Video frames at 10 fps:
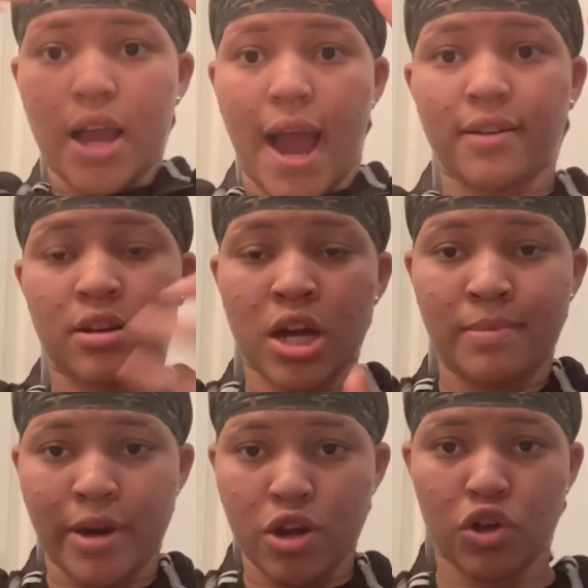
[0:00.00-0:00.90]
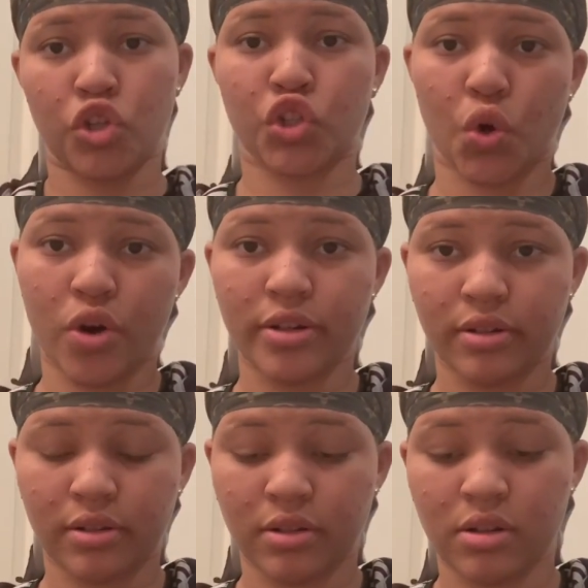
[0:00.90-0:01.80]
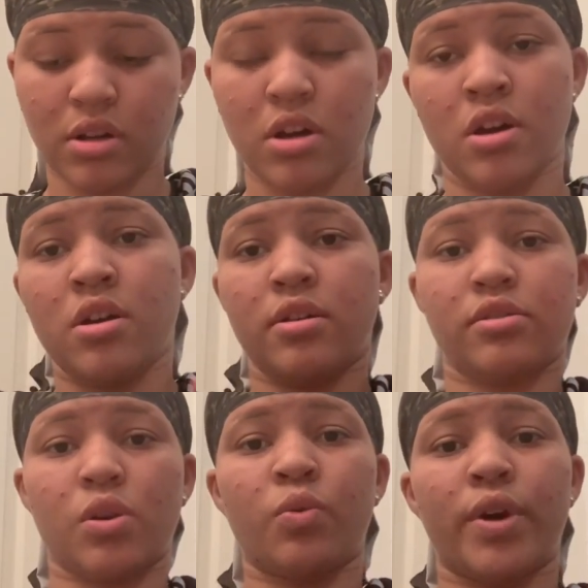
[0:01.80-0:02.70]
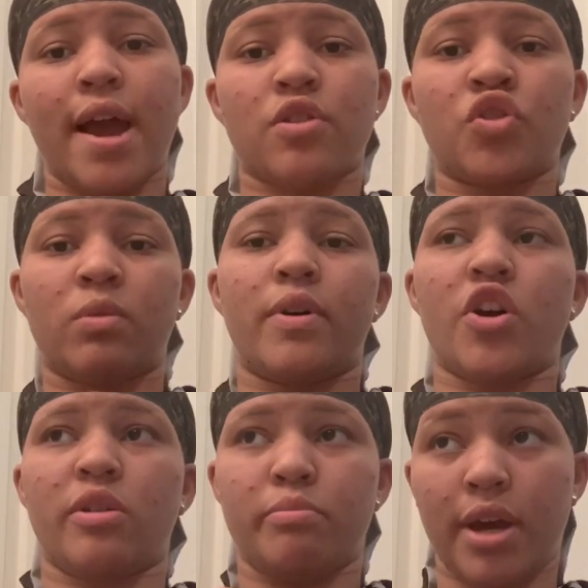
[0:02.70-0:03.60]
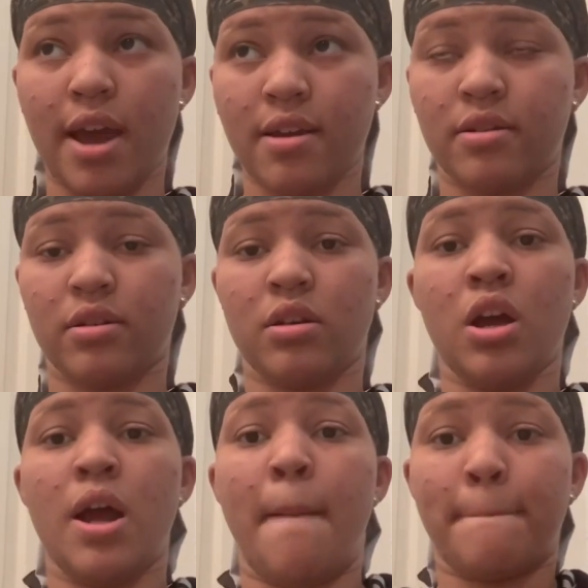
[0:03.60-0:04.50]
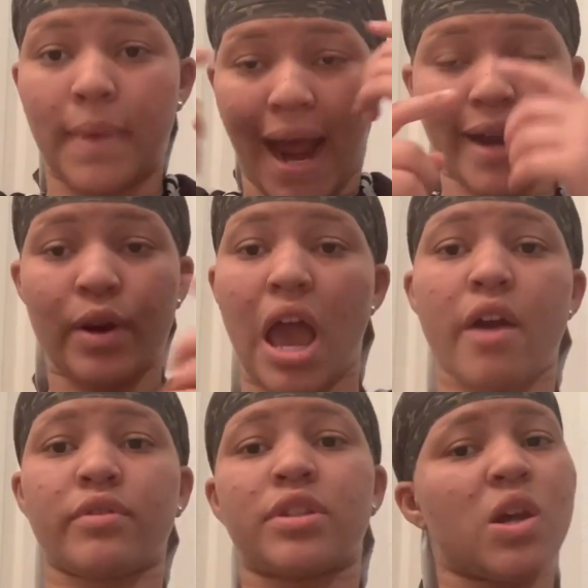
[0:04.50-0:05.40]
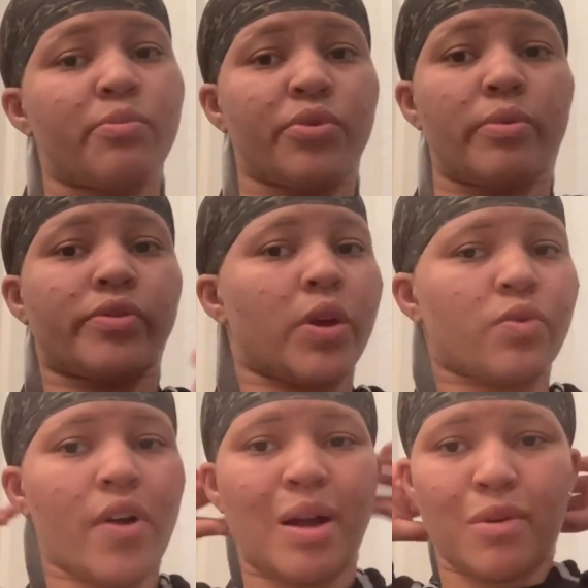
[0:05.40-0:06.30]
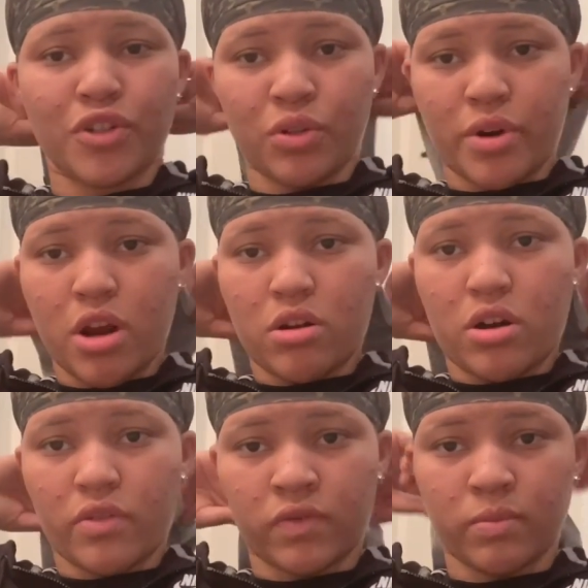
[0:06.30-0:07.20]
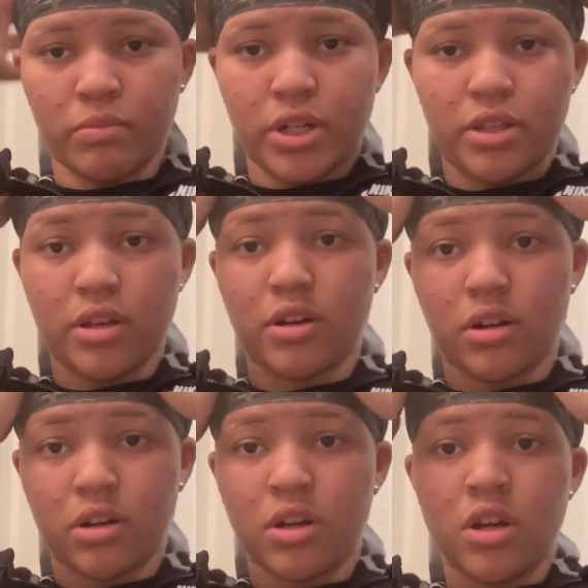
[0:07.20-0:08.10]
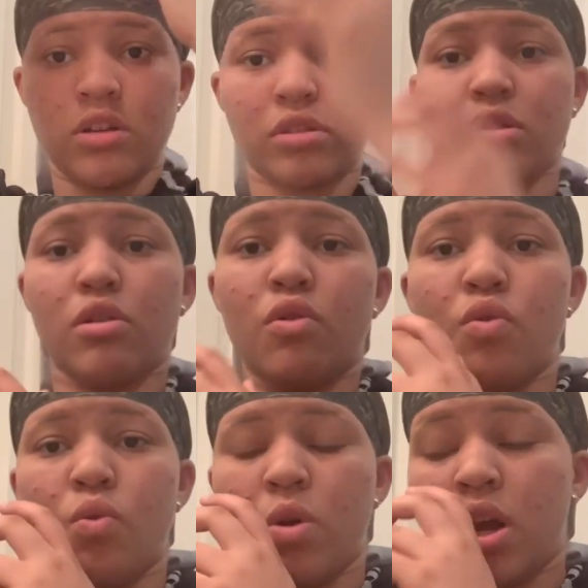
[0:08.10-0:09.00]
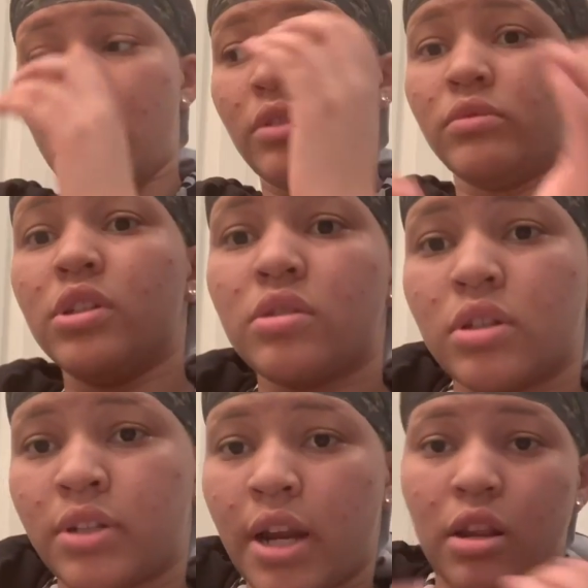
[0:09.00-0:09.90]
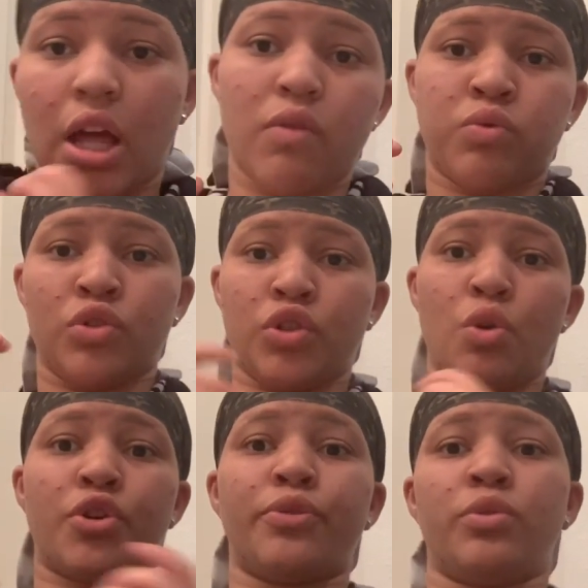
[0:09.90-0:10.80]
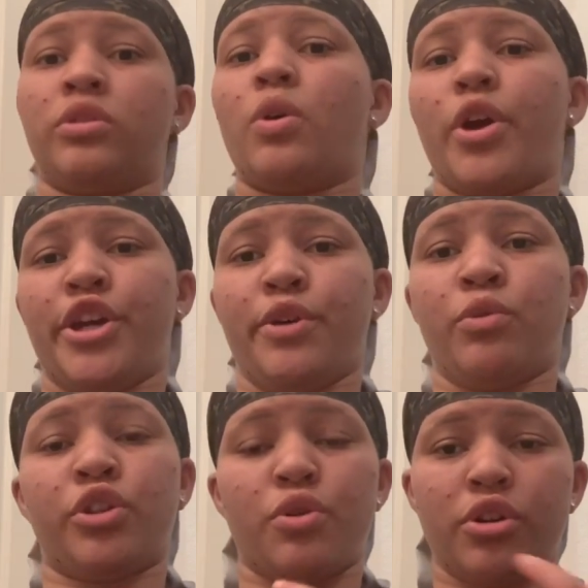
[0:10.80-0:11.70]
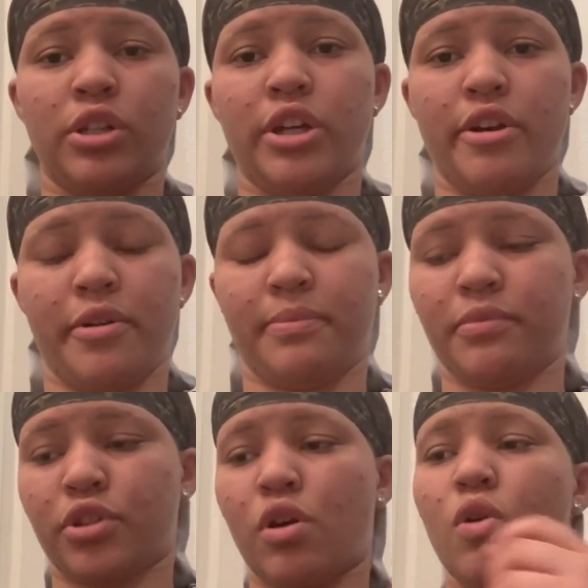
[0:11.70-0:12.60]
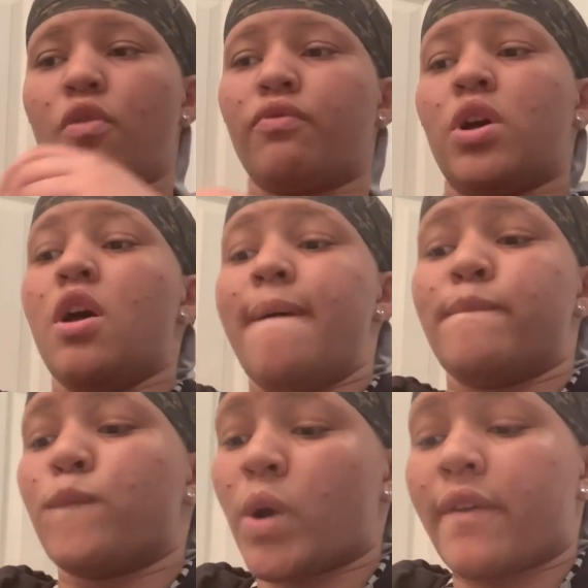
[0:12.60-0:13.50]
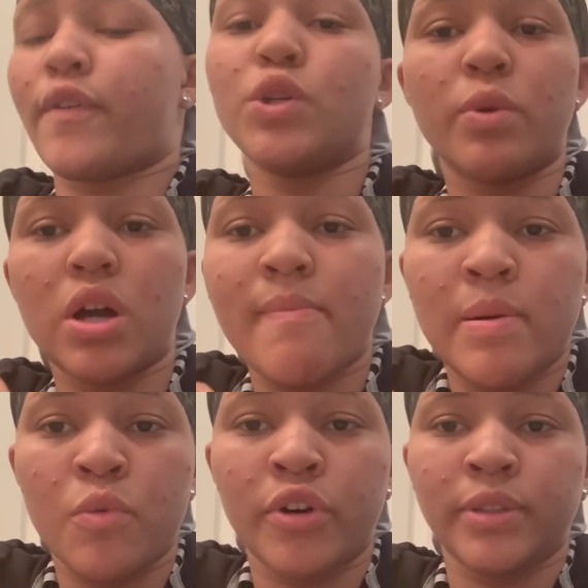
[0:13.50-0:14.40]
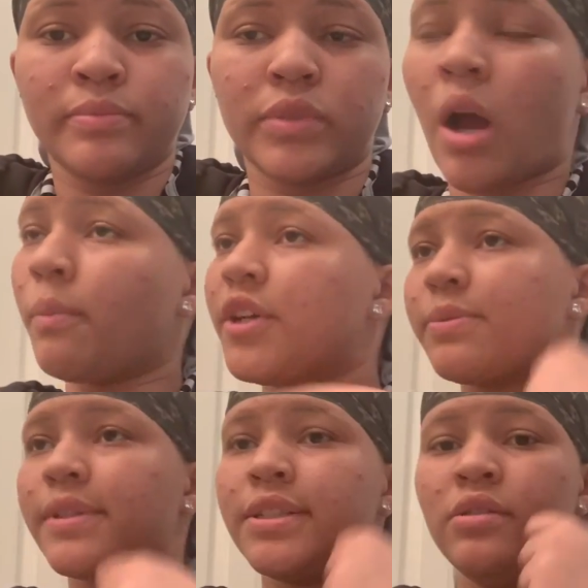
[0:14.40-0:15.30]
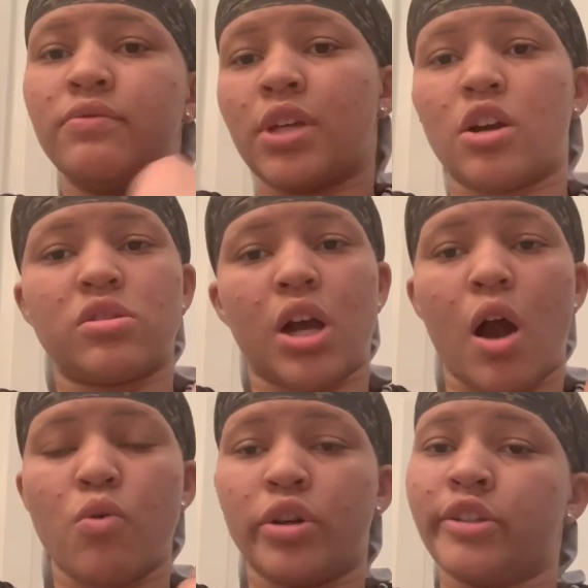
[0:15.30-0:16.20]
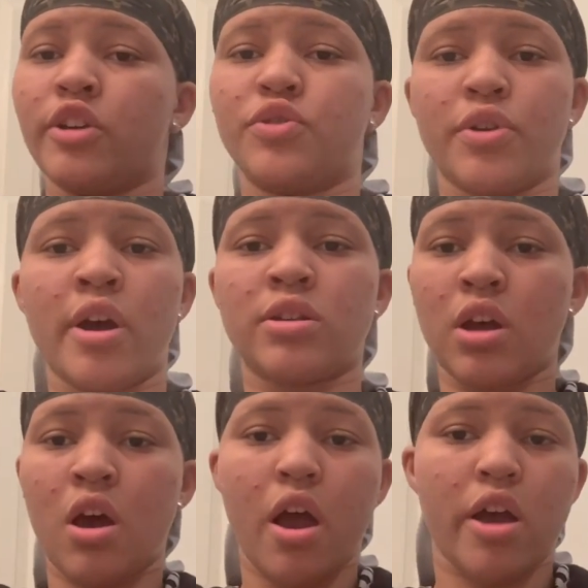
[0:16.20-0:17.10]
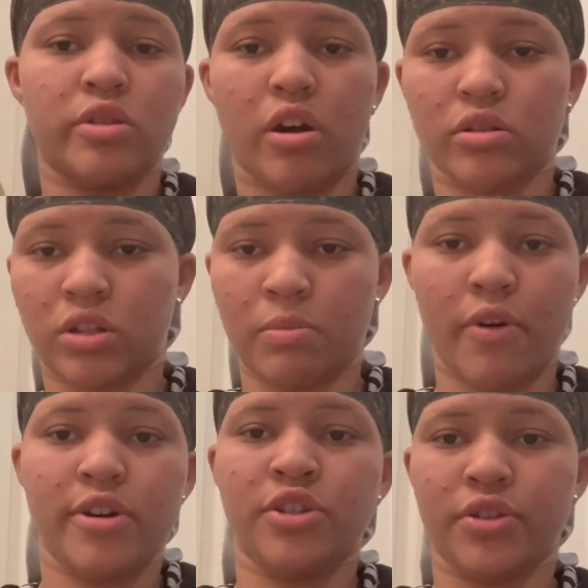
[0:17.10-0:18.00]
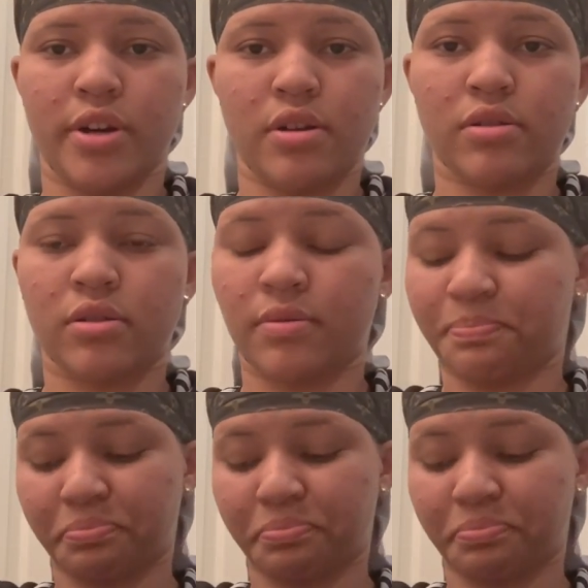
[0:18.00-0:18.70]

I cut my hair short so when I can grow my hair back. My, I don't have a taper up, so that's why I got my do-rag off. But yeah, so this is the day of life with no with no hair, with no curly hair. So when I first wake up in the morning, I brush my teeth, take a shower, get dressed. As y'all can see, I'm already dressed.